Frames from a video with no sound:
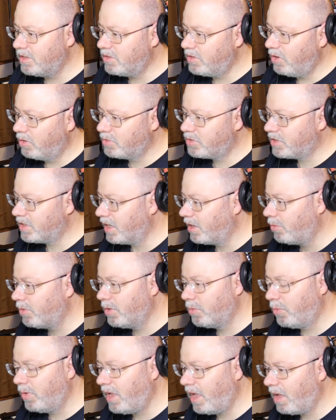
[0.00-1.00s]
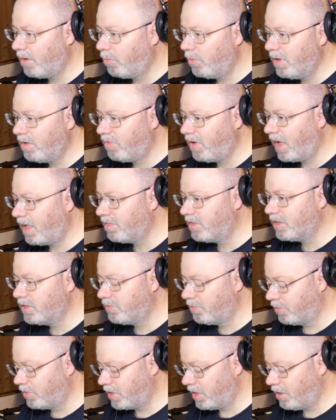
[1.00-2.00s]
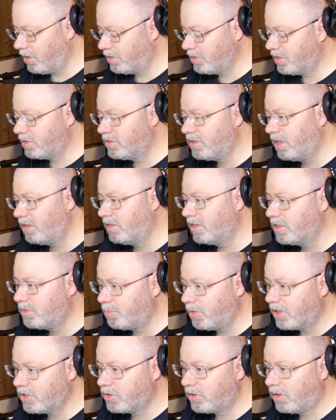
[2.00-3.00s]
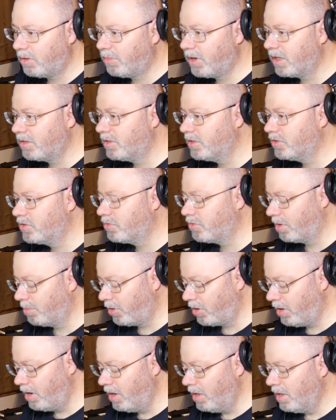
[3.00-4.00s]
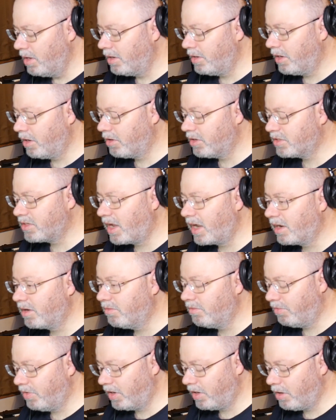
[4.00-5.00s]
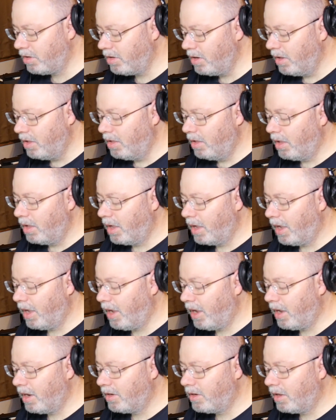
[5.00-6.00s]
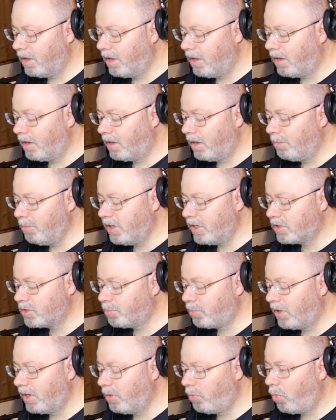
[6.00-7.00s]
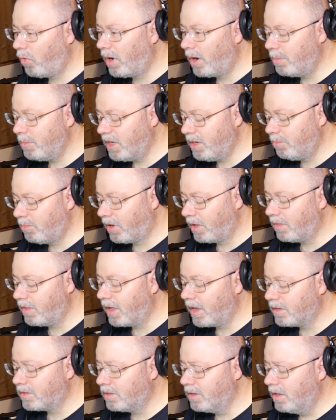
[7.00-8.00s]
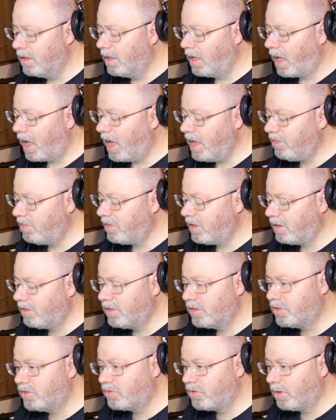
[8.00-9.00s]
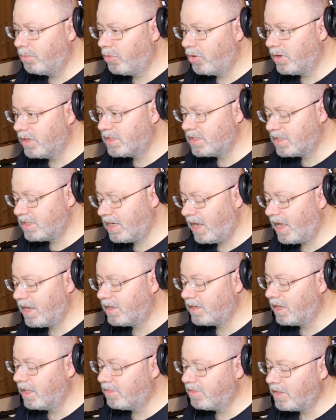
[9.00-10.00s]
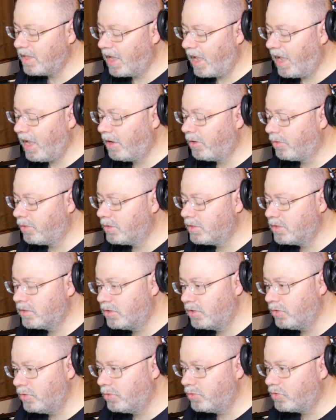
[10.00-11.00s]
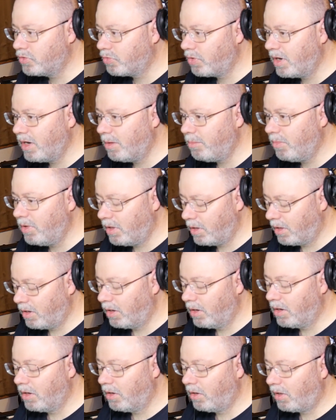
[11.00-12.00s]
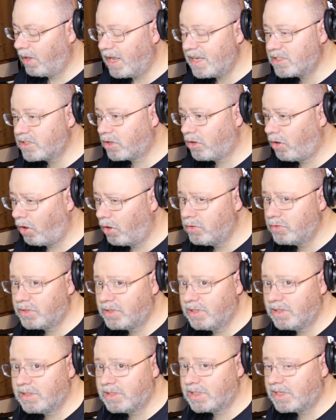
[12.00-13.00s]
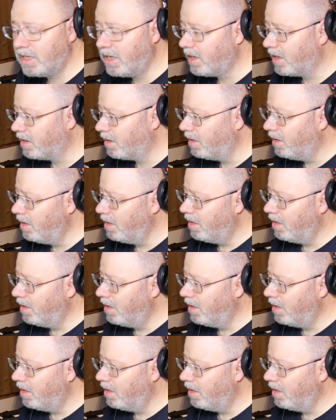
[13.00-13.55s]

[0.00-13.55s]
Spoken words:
is no secret. We have had this for years. There's nothing special about this trimmer, near as I can figure. And let me explain what I mean by that. I think this trimmer is set at the angles to trim less close to the skin.